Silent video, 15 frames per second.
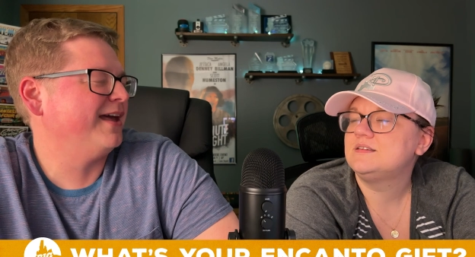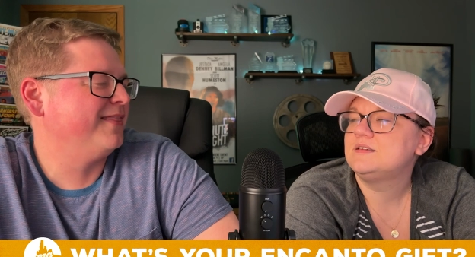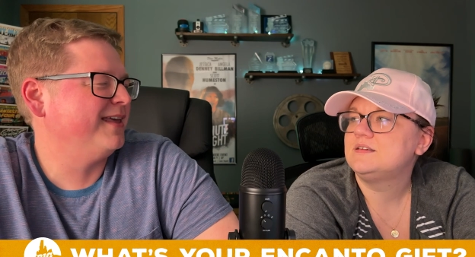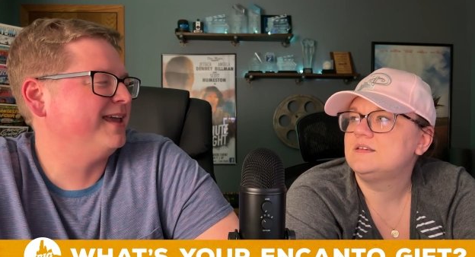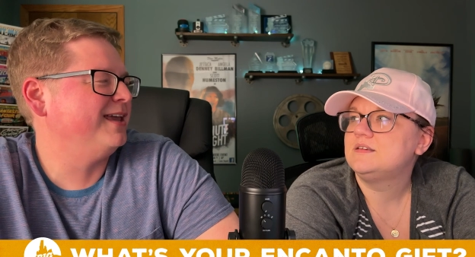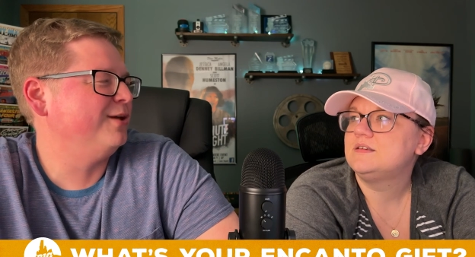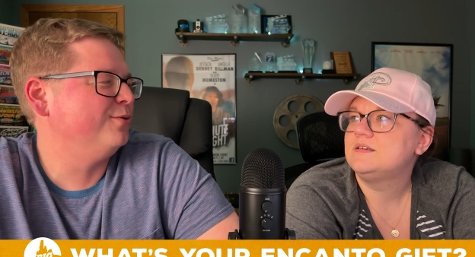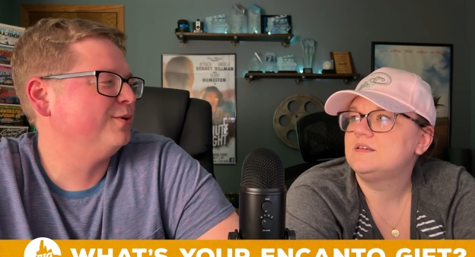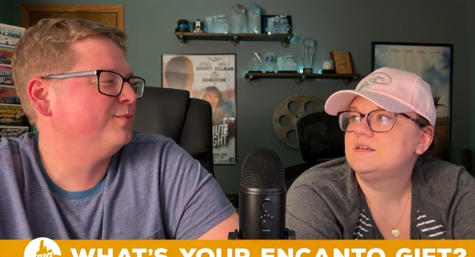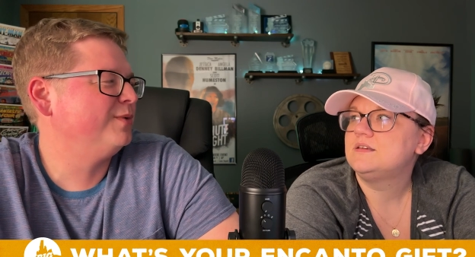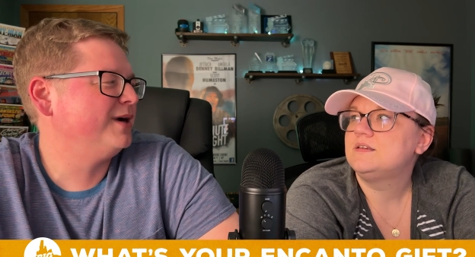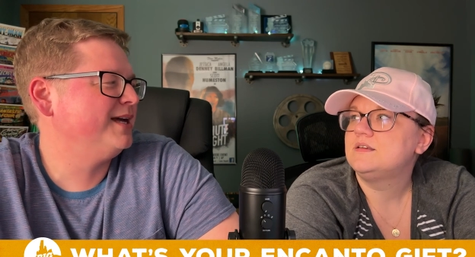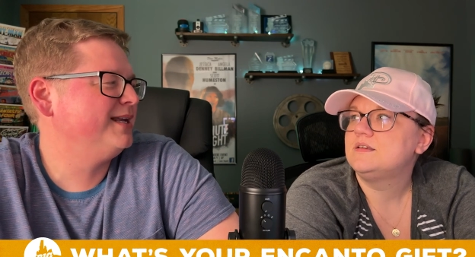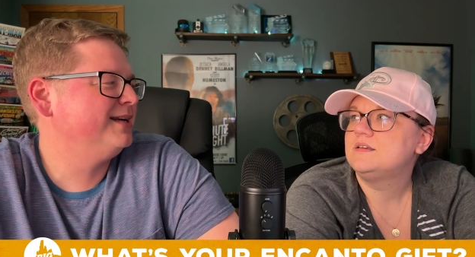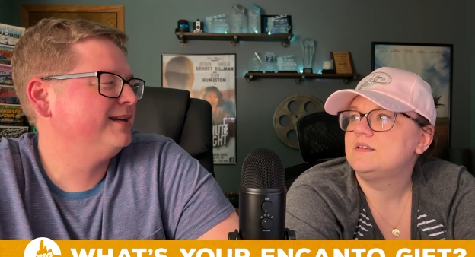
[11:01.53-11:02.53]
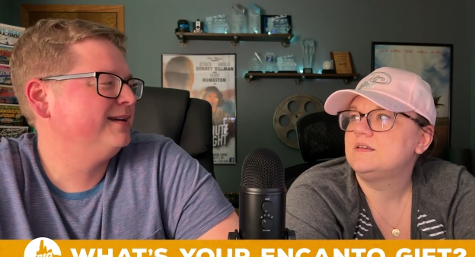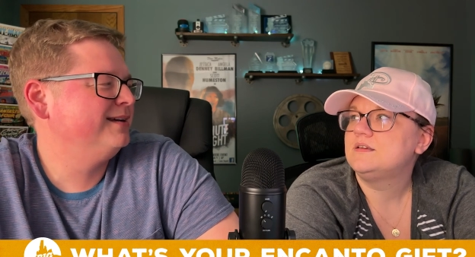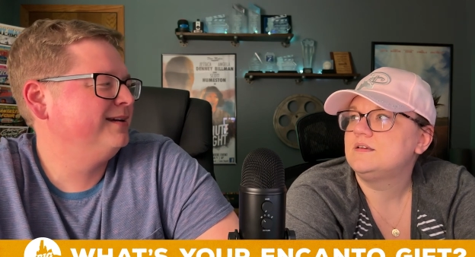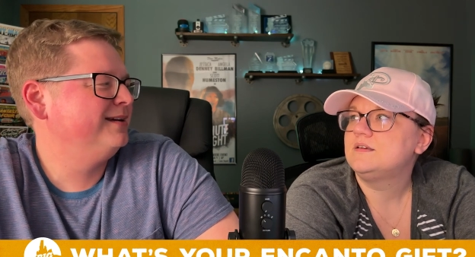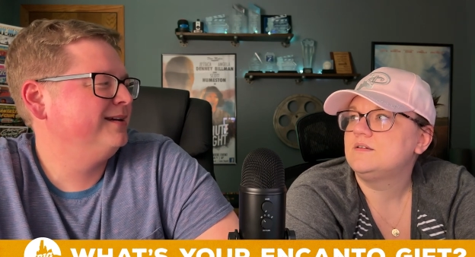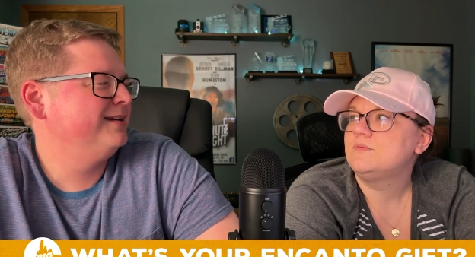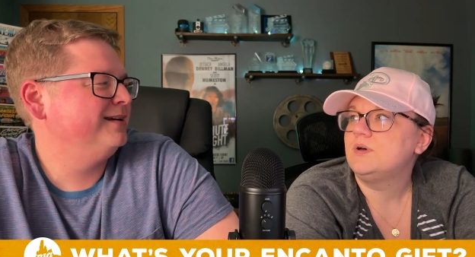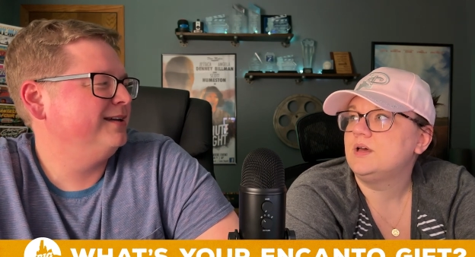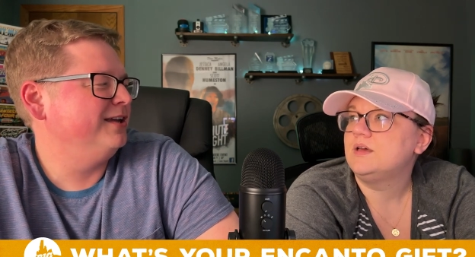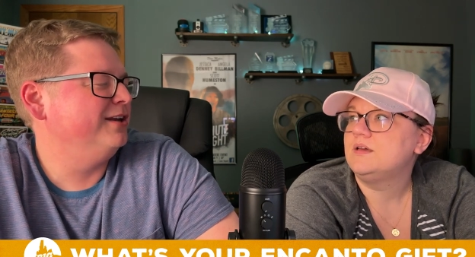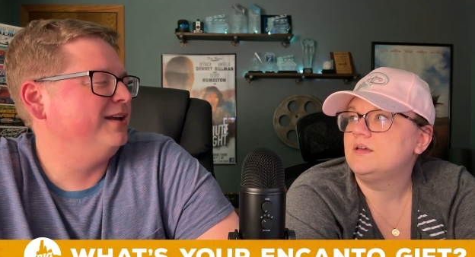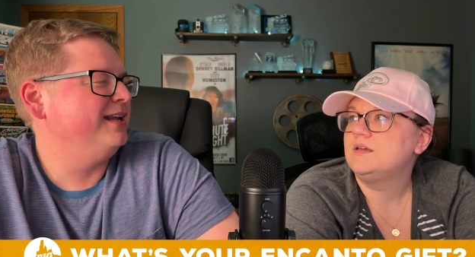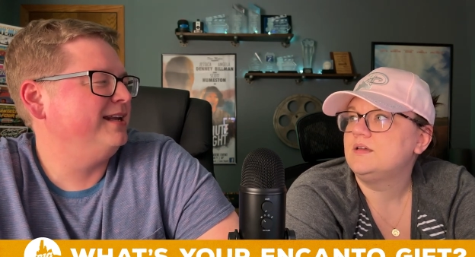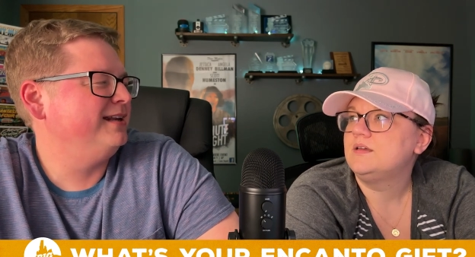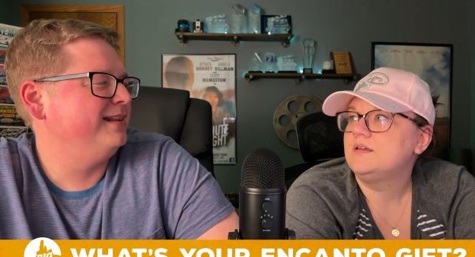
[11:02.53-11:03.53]
Speaker 1: I think you would want? What? You
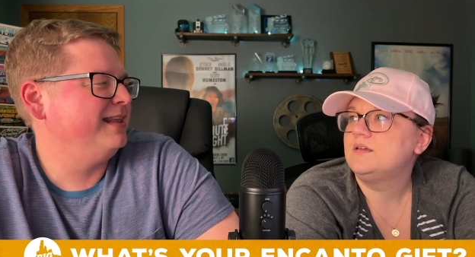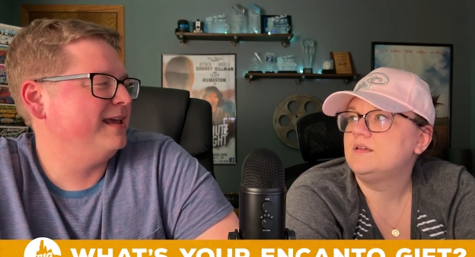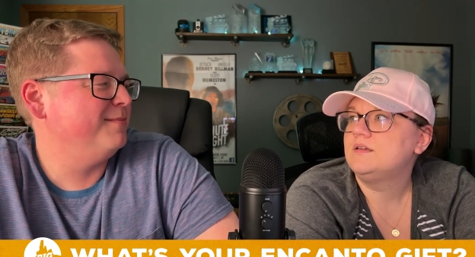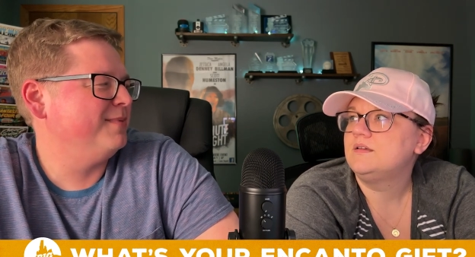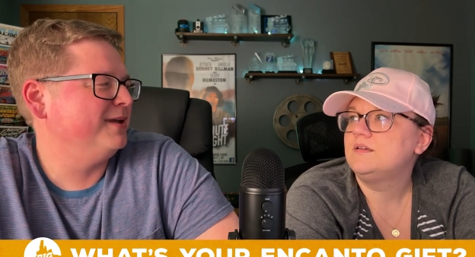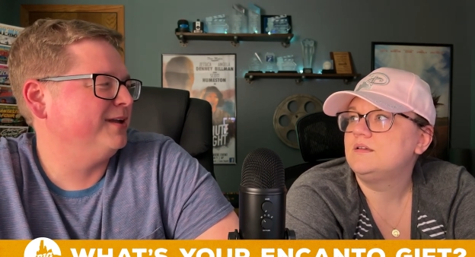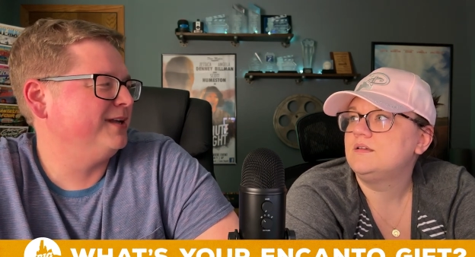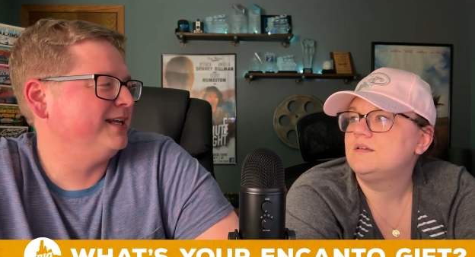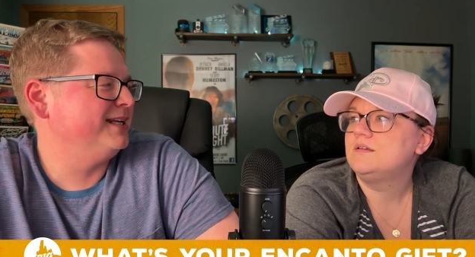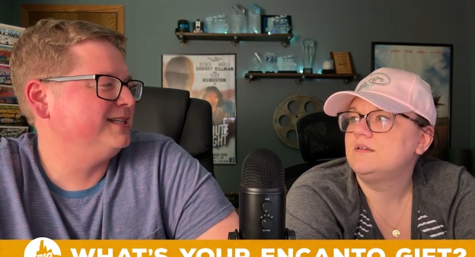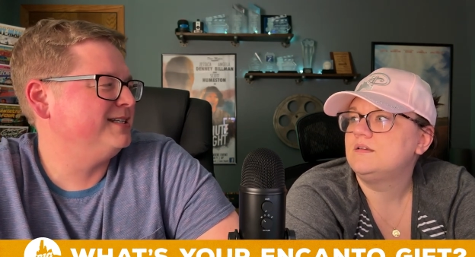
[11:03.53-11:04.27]
need the ability